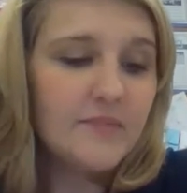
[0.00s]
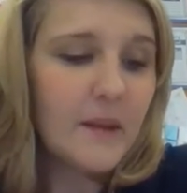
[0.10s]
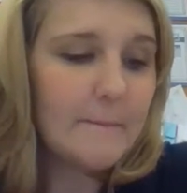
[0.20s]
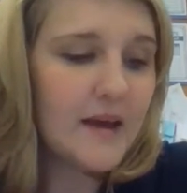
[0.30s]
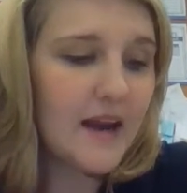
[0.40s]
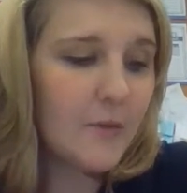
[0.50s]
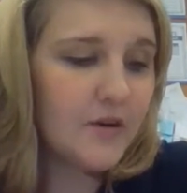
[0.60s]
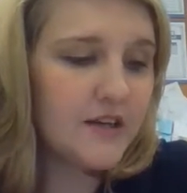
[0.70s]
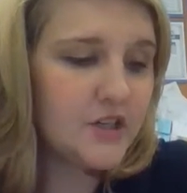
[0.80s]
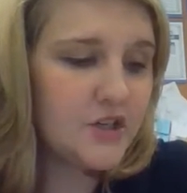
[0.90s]
But I
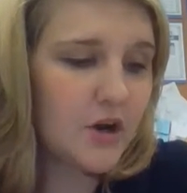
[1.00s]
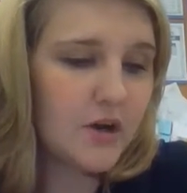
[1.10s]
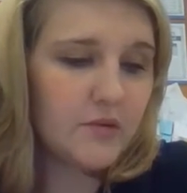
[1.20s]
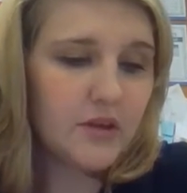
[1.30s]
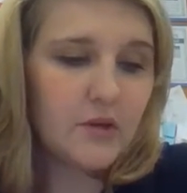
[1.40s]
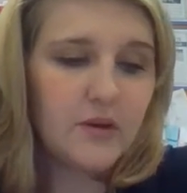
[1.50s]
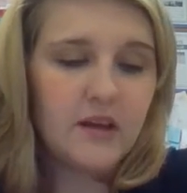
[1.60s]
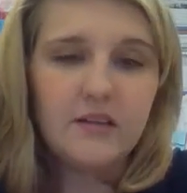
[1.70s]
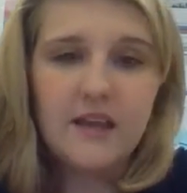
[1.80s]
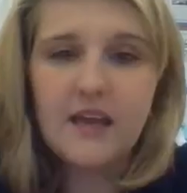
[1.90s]
wanted to show you really
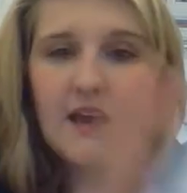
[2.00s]
quickly